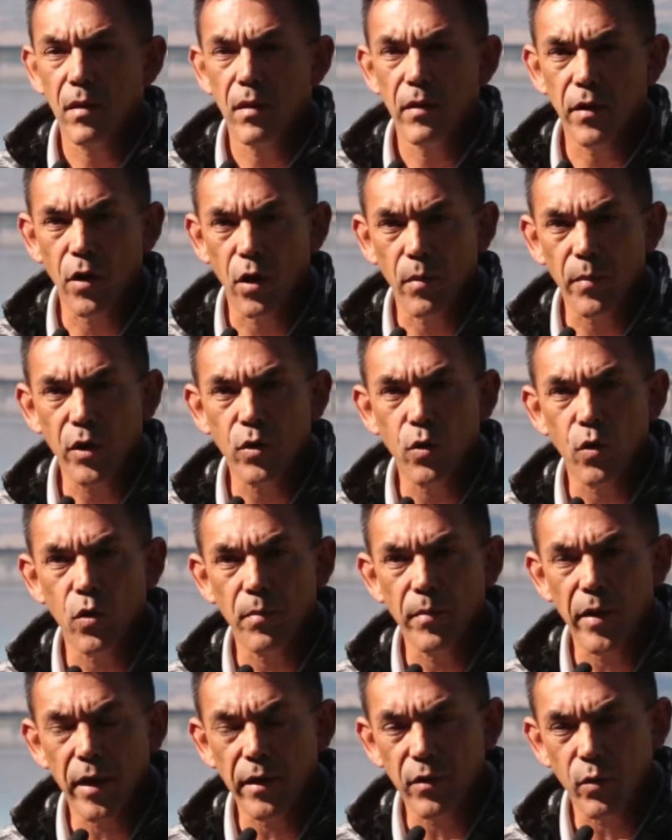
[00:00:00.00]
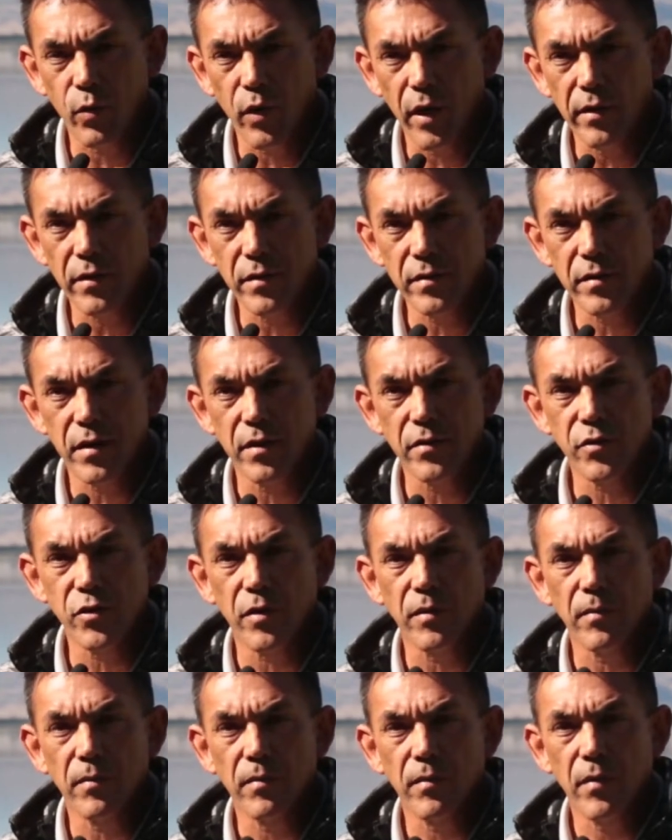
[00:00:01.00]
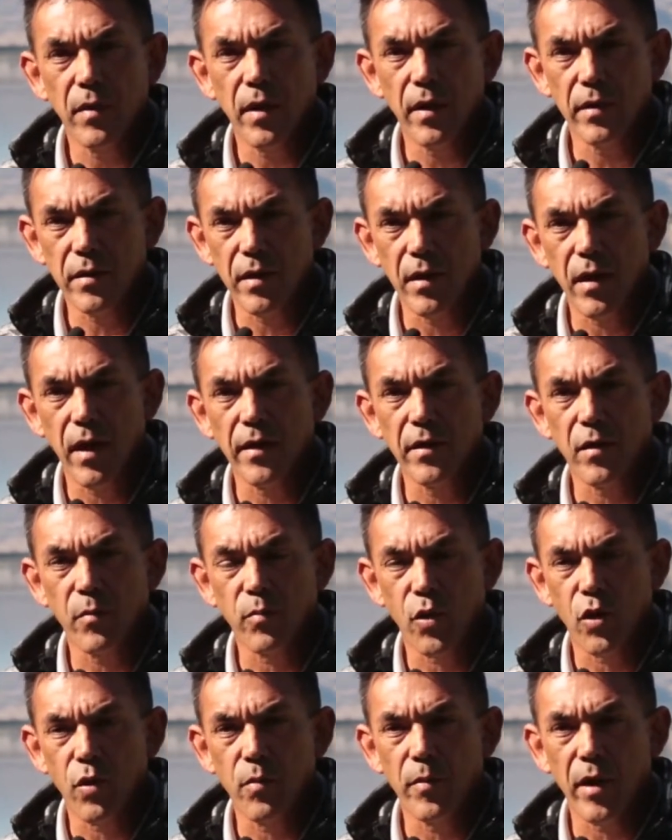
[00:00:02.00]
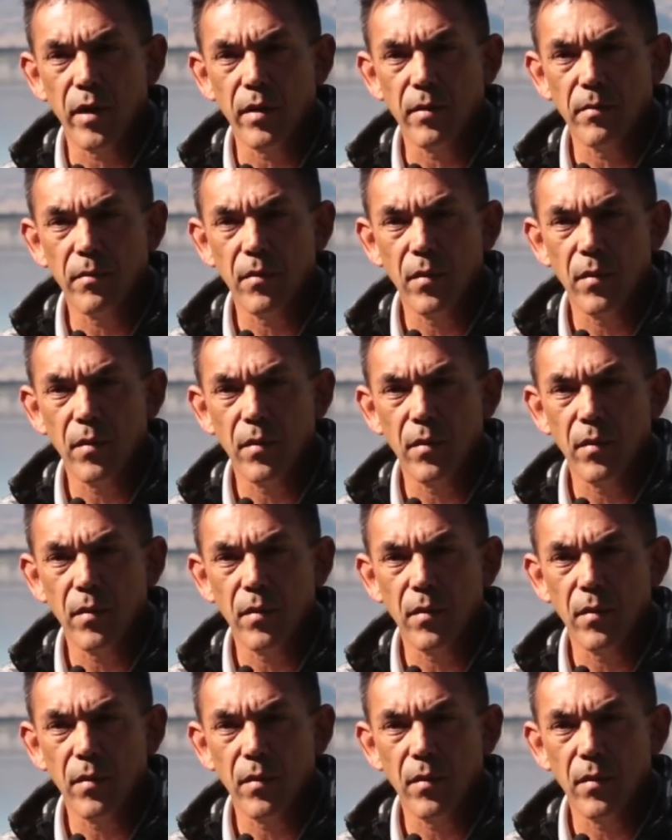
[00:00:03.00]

the Army Corps made the right decision and denied the permit.